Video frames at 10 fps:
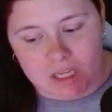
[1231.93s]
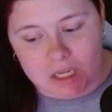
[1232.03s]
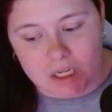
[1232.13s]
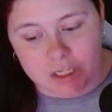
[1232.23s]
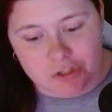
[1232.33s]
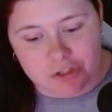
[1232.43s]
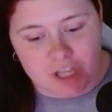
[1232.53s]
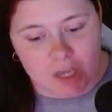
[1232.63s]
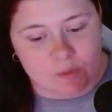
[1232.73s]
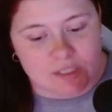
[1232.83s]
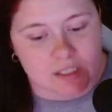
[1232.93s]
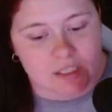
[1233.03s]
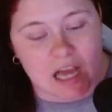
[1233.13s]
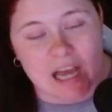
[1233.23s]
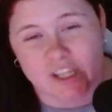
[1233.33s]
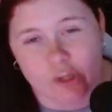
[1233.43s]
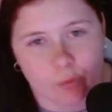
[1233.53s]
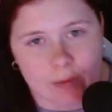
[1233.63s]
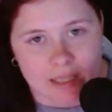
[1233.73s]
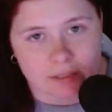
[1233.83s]
Another thing was Kylo
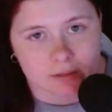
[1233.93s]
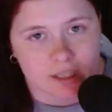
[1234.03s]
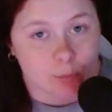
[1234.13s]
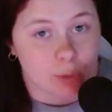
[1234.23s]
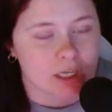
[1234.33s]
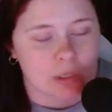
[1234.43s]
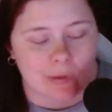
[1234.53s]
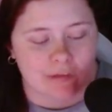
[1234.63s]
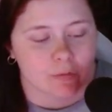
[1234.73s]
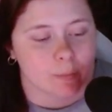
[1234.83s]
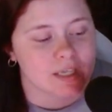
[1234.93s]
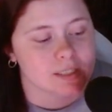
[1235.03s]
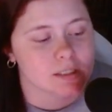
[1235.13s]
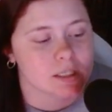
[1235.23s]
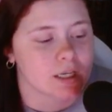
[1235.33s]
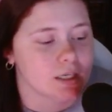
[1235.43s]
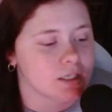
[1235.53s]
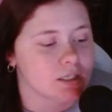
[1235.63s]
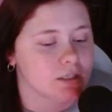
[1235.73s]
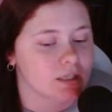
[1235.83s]
Ren kept running away from us. He
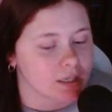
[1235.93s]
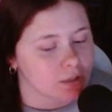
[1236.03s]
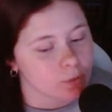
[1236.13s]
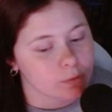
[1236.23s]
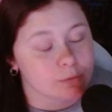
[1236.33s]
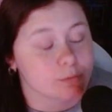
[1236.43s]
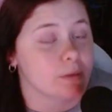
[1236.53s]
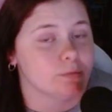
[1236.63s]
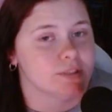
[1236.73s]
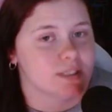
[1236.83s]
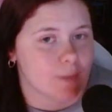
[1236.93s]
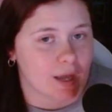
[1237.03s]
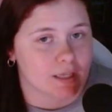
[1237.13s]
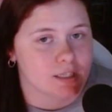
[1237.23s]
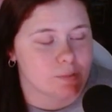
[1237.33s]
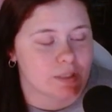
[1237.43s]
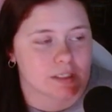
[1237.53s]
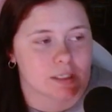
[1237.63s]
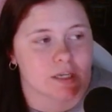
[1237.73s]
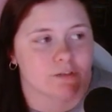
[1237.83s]
didn't think we were rebel spies
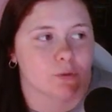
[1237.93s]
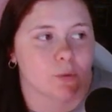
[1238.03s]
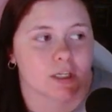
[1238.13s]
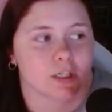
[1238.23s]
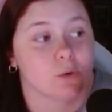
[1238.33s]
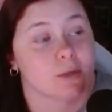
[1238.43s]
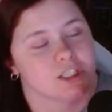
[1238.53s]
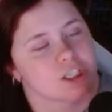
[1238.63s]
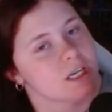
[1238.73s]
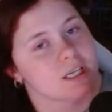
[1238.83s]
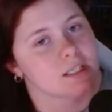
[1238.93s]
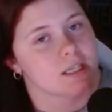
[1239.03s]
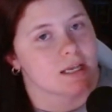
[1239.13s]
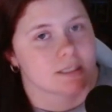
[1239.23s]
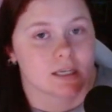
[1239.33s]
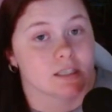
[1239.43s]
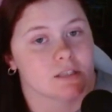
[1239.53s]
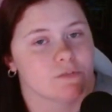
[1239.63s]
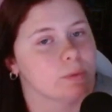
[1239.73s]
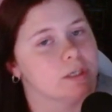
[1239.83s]
because he never wanted to question us and ask us
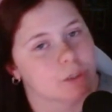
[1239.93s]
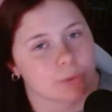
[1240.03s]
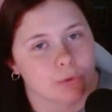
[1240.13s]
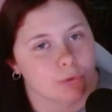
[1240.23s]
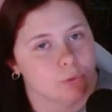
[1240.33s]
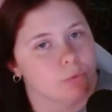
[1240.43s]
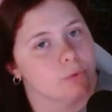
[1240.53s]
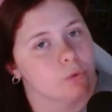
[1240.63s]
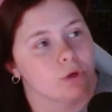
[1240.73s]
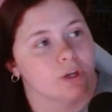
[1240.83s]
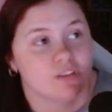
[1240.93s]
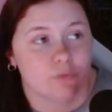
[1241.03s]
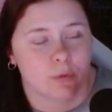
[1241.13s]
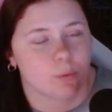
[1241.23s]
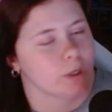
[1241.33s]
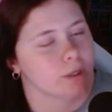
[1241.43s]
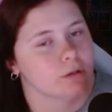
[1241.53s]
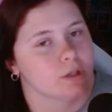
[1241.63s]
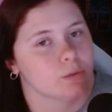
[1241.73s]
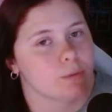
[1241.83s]
if we knew who or if we were
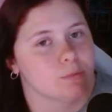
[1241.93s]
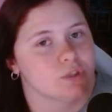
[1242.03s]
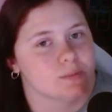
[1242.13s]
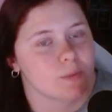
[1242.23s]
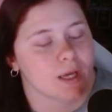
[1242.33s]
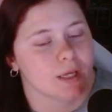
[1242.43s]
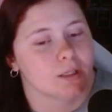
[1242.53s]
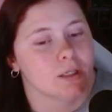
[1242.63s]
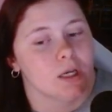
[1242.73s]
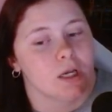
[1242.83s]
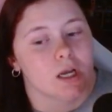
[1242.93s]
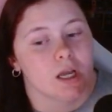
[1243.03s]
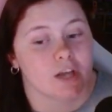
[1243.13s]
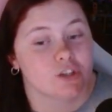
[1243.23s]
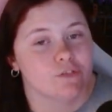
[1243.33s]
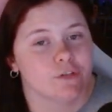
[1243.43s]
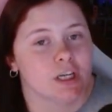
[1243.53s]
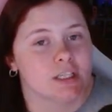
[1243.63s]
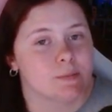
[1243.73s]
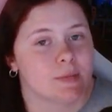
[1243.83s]
the rebel spy. I also
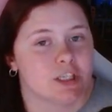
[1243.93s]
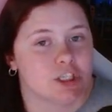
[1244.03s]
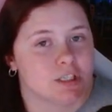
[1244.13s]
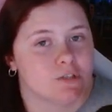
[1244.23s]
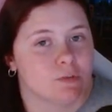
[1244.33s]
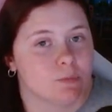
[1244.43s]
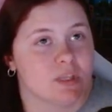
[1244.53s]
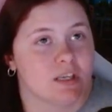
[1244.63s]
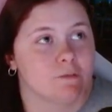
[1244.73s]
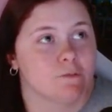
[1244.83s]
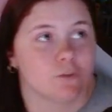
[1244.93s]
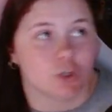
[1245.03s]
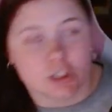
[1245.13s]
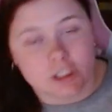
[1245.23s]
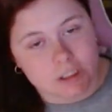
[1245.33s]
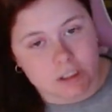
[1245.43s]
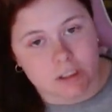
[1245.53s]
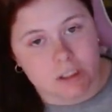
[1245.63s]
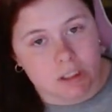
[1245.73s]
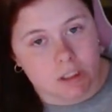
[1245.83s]
forgot to mention from the
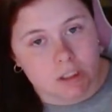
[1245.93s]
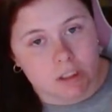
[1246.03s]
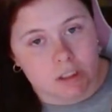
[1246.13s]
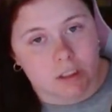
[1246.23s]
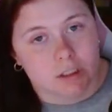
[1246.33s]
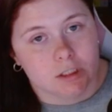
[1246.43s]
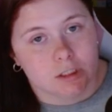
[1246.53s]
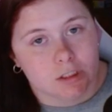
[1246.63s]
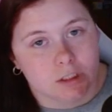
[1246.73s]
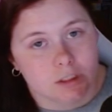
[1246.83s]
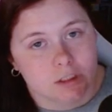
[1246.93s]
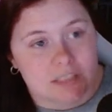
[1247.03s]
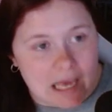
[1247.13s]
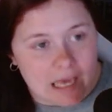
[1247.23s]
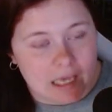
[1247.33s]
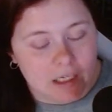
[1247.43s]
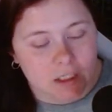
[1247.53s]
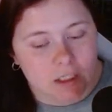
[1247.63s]
first day,